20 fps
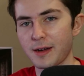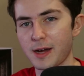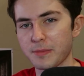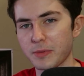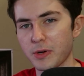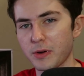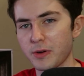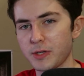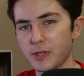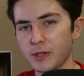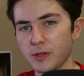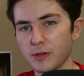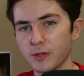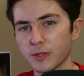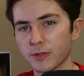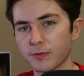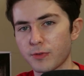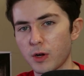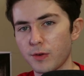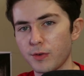I'm going to use
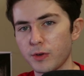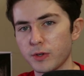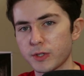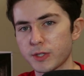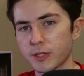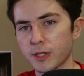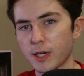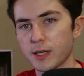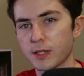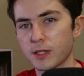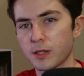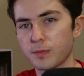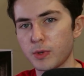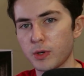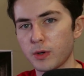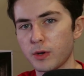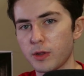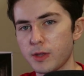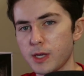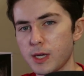Volvo's site to
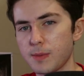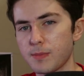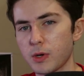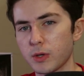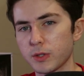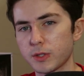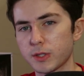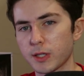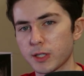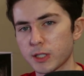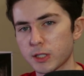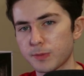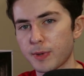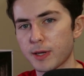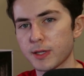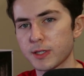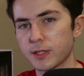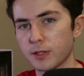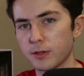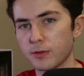build the most
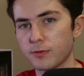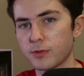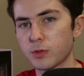expensive